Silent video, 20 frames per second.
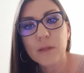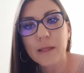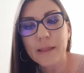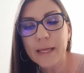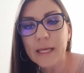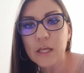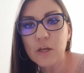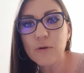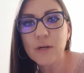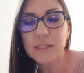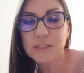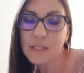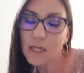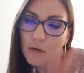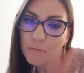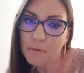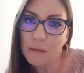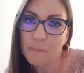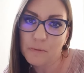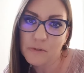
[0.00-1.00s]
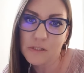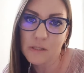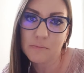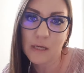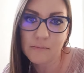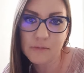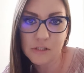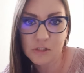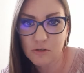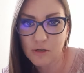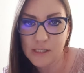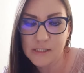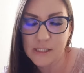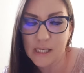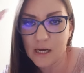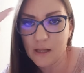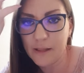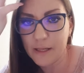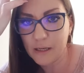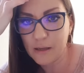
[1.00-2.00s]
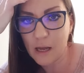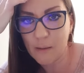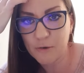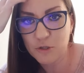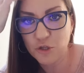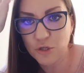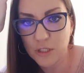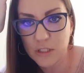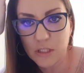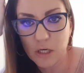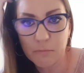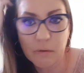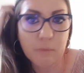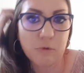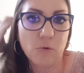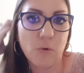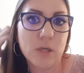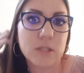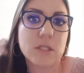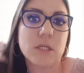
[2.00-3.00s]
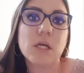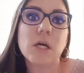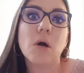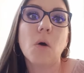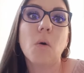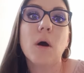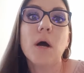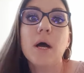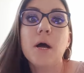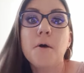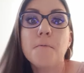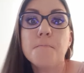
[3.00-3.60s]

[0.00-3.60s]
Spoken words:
Like, you need to tell people. Sometimes it's crazy how much you need to tell people what to do.